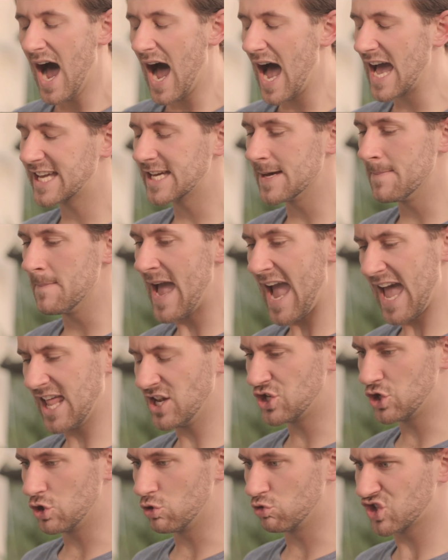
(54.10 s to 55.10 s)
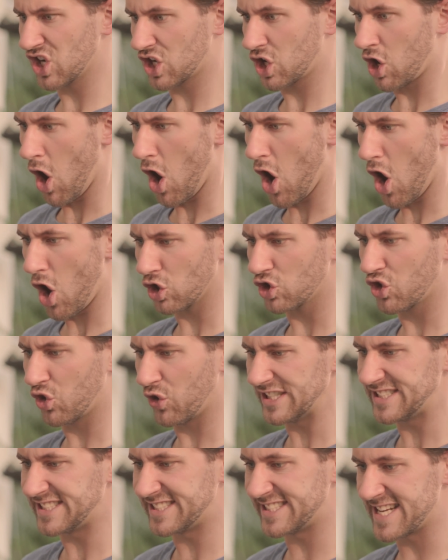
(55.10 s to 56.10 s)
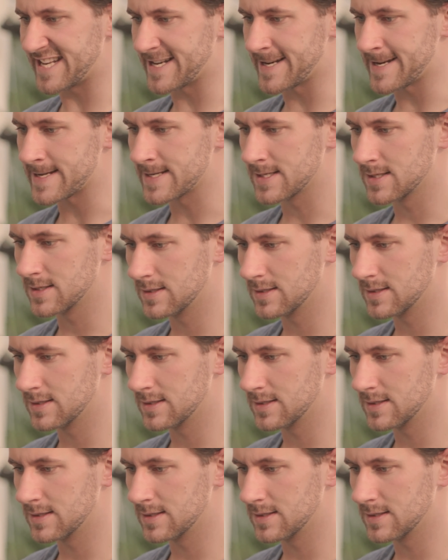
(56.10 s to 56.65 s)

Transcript: I command you to call Kristen.